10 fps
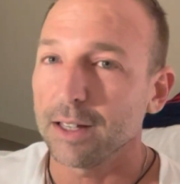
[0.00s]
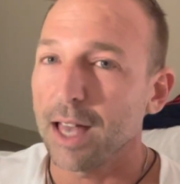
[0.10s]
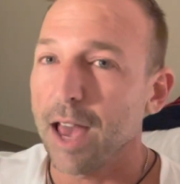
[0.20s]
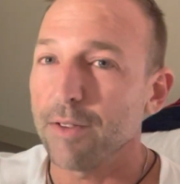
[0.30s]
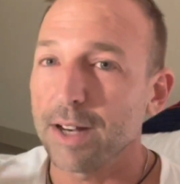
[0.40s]

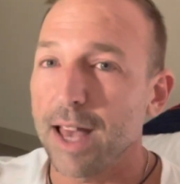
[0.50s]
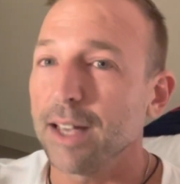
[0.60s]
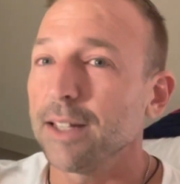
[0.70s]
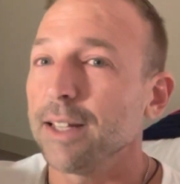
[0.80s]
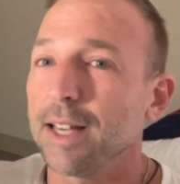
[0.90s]
every
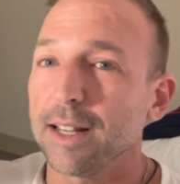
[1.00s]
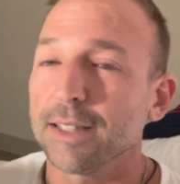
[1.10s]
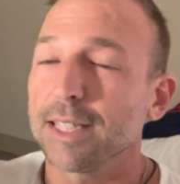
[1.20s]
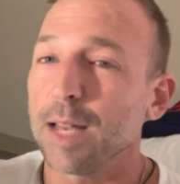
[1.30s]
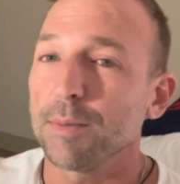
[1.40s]
day eating the
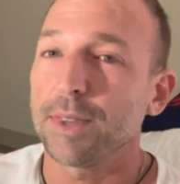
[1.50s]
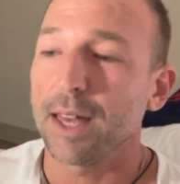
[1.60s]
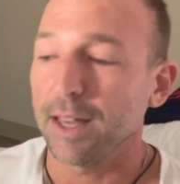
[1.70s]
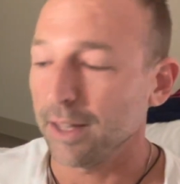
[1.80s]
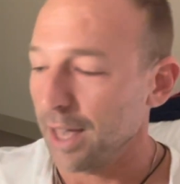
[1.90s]
same
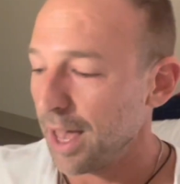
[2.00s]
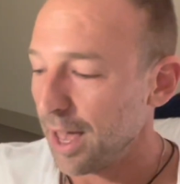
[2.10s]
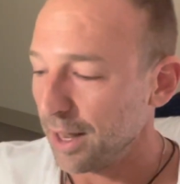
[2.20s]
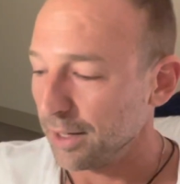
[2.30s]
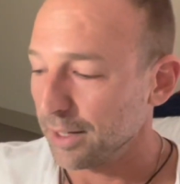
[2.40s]
thing
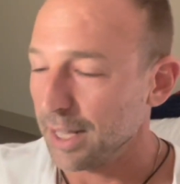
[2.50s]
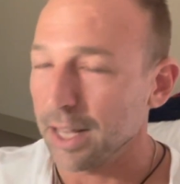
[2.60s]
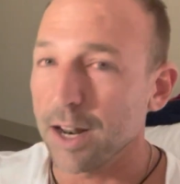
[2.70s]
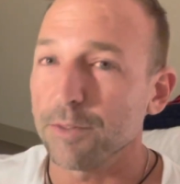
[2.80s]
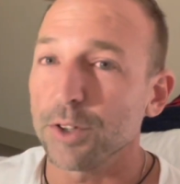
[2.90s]
and getting
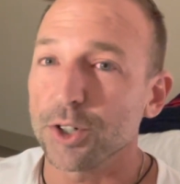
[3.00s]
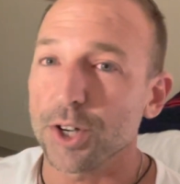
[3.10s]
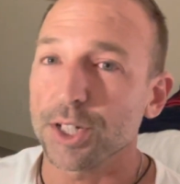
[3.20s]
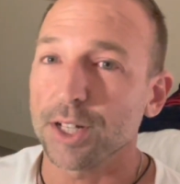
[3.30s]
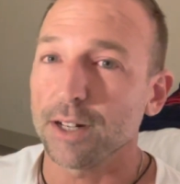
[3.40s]
enough
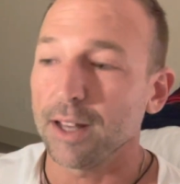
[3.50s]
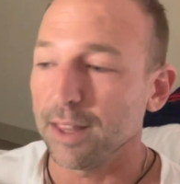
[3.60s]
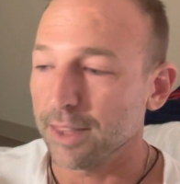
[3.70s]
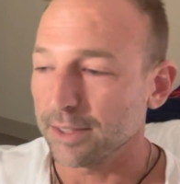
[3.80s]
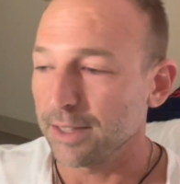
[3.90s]
nutrition and
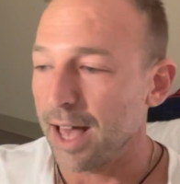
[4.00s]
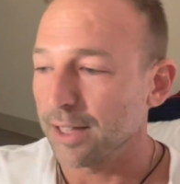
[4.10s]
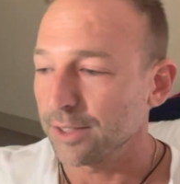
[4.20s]
this and that.